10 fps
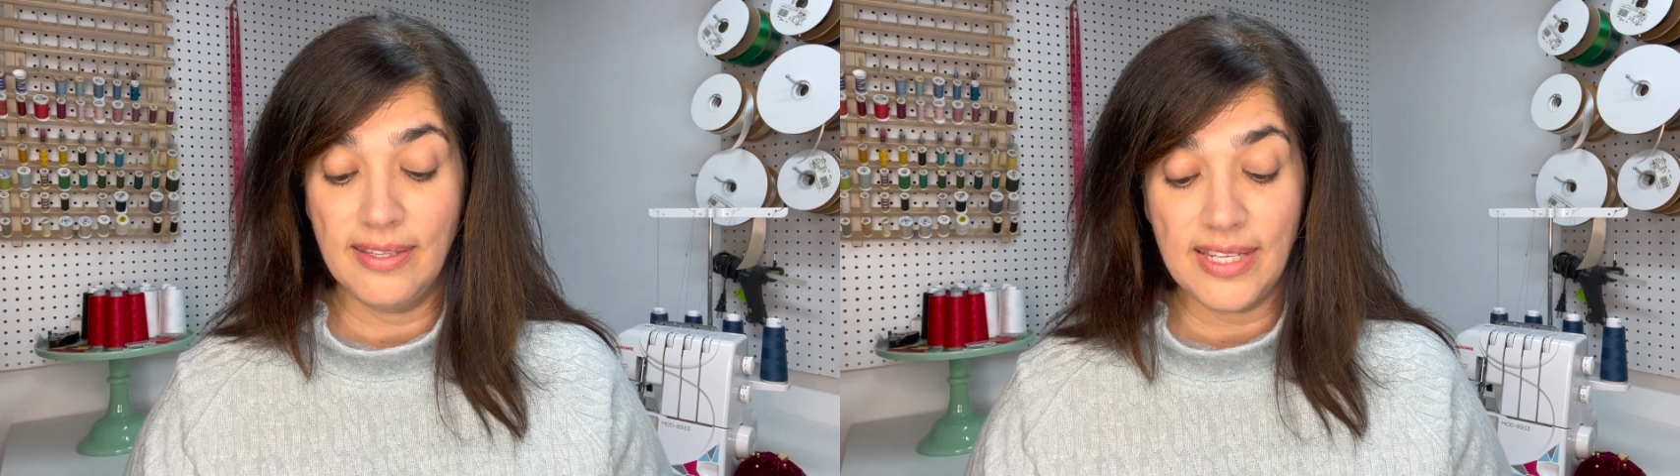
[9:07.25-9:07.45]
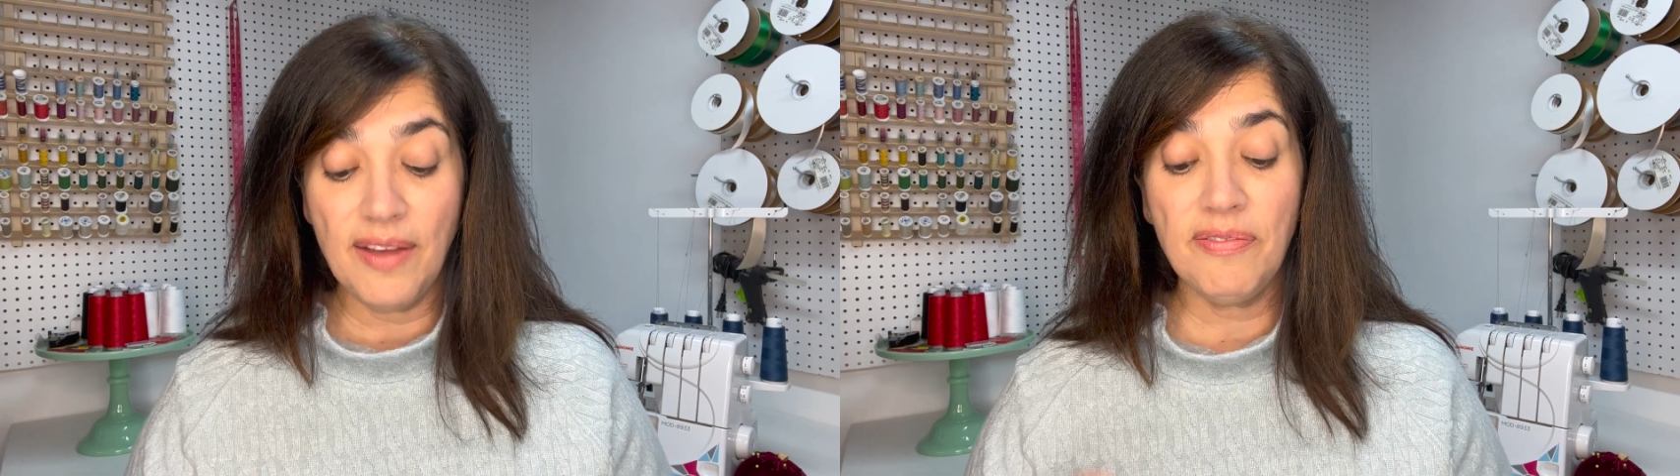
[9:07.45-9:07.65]

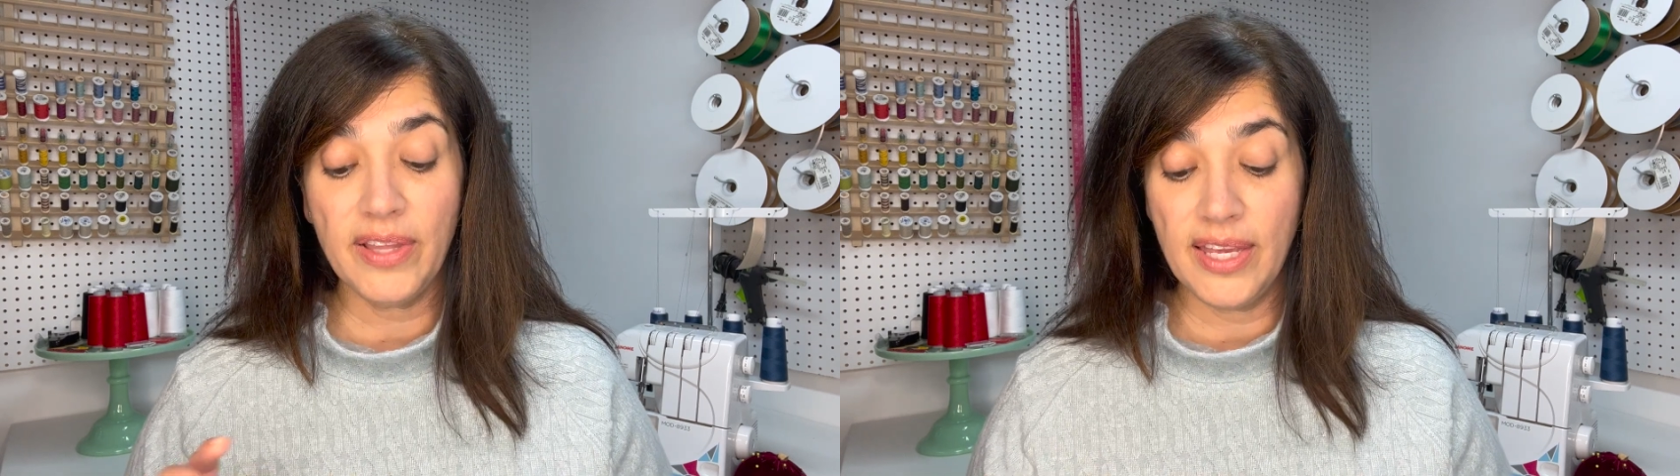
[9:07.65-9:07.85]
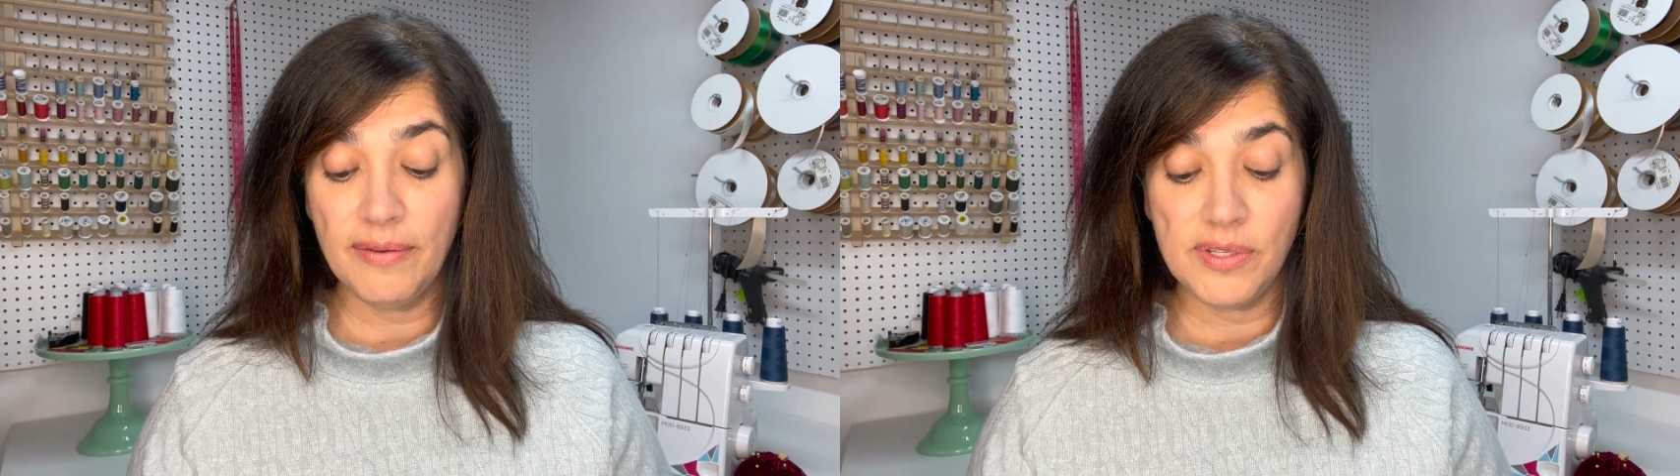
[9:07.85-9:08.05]

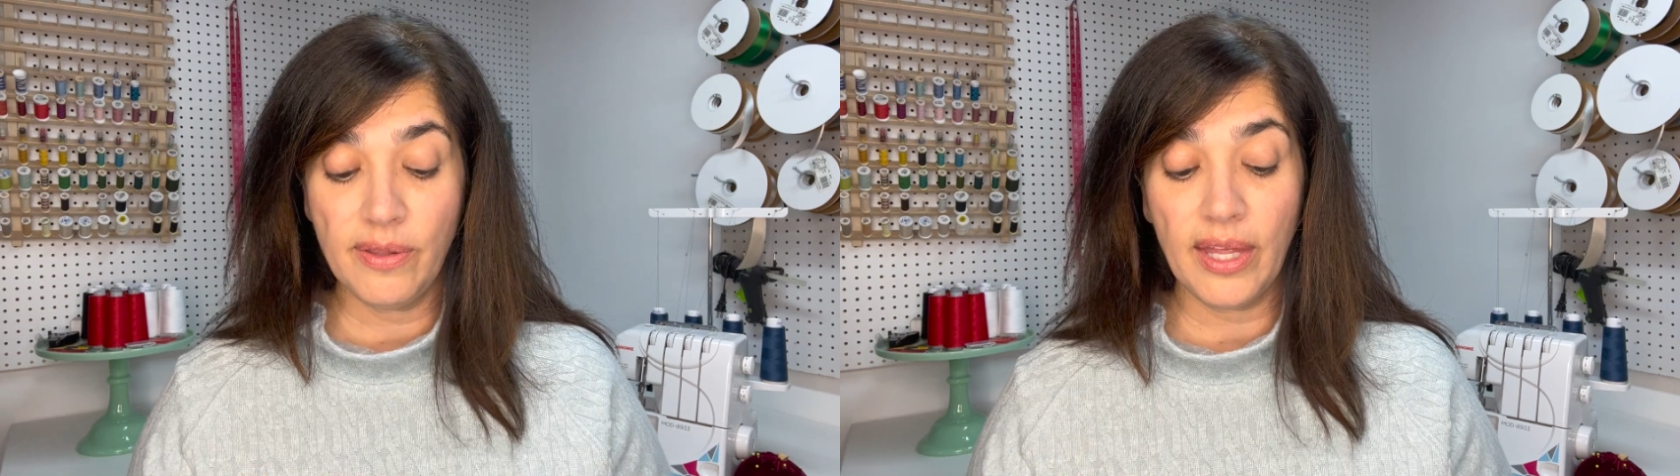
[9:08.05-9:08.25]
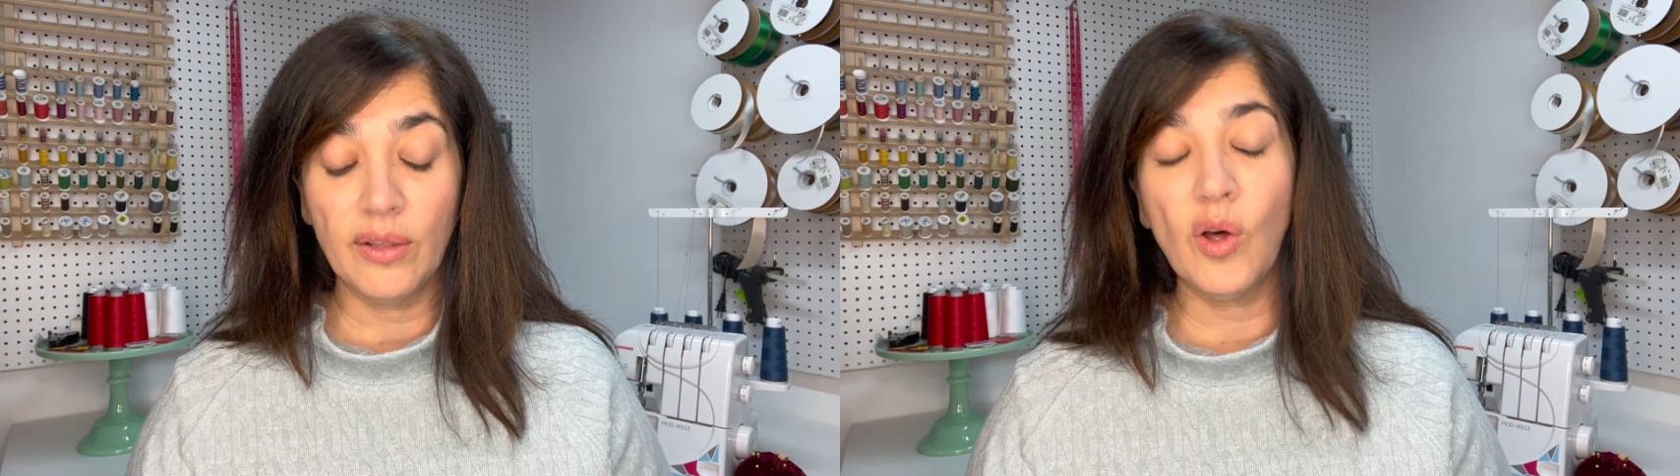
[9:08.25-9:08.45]
Definitely gives you
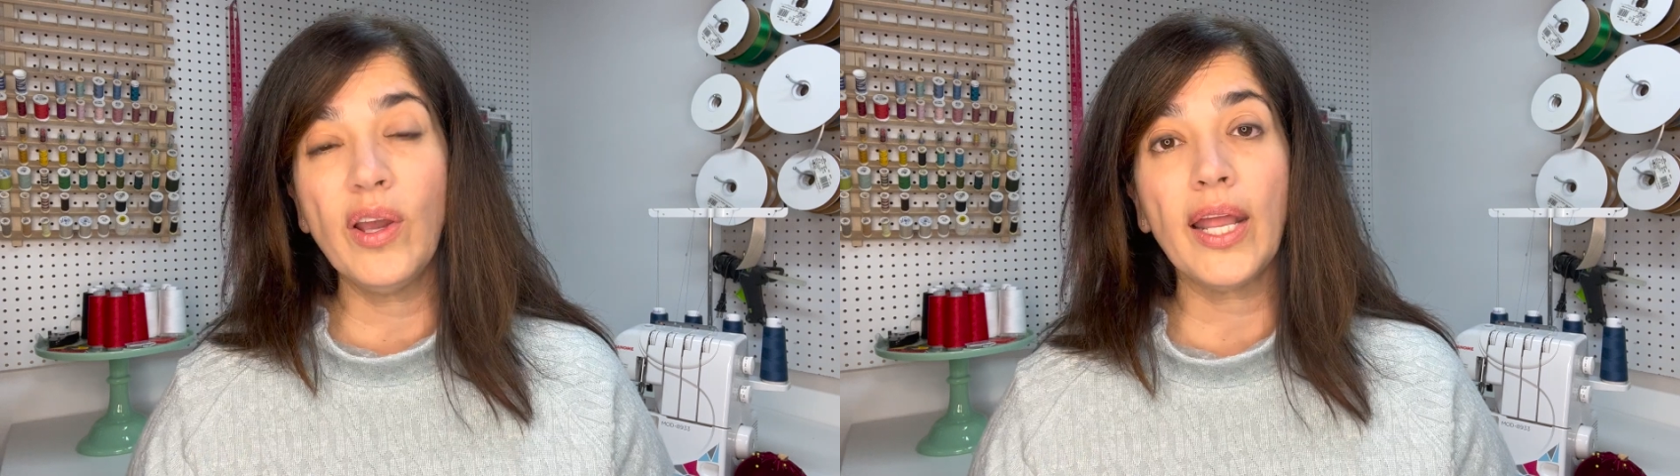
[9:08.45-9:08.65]
that look,